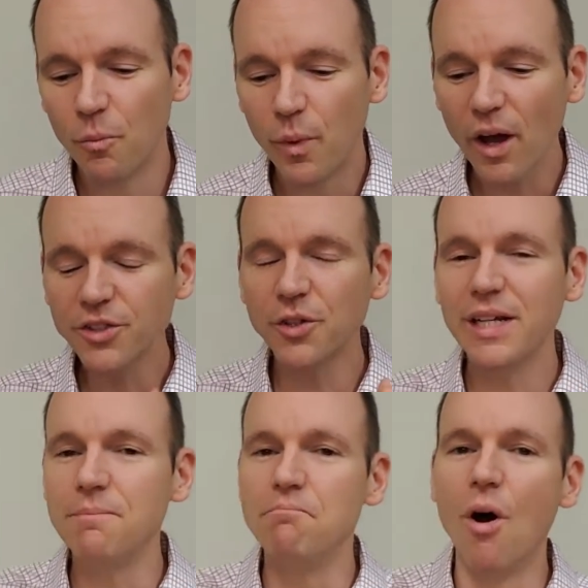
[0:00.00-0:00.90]
We also
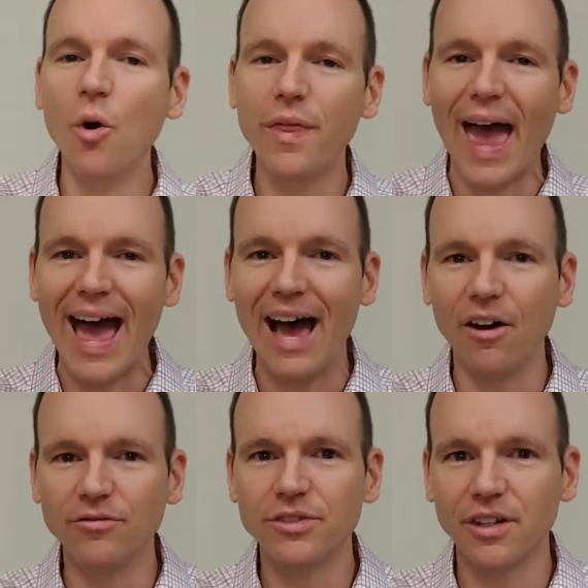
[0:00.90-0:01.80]
need both
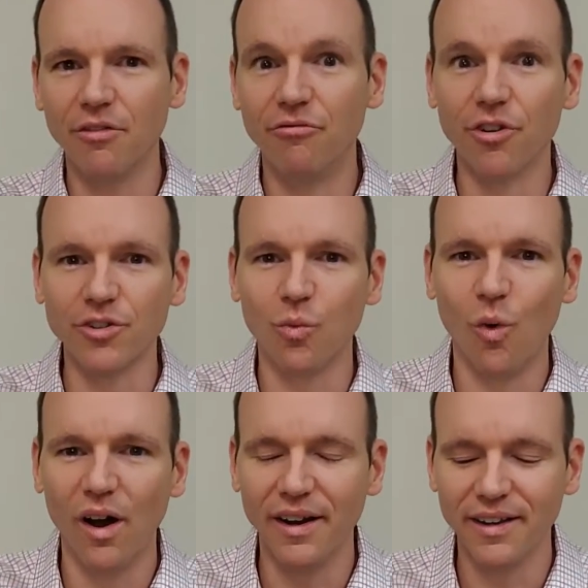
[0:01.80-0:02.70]
halves of verse
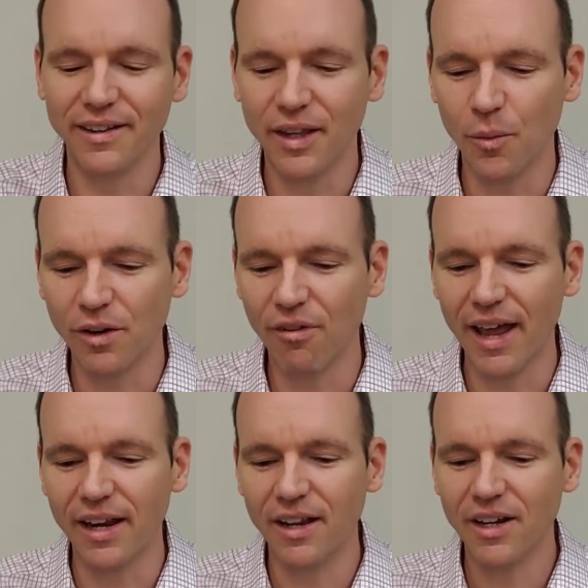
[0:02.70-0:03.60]
1 that we
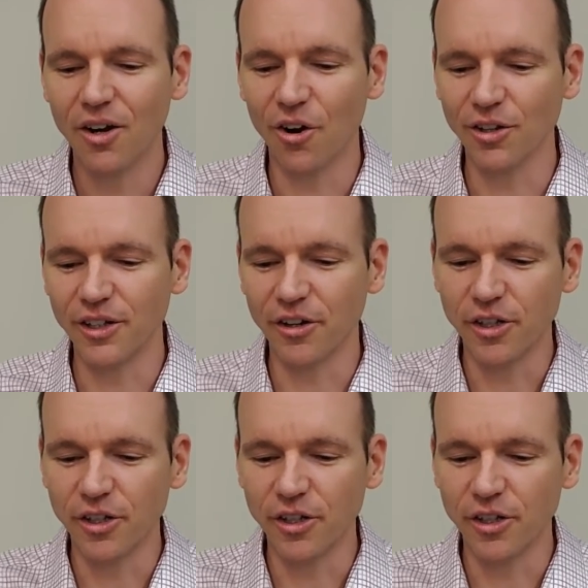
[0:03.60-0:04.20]
read earlier.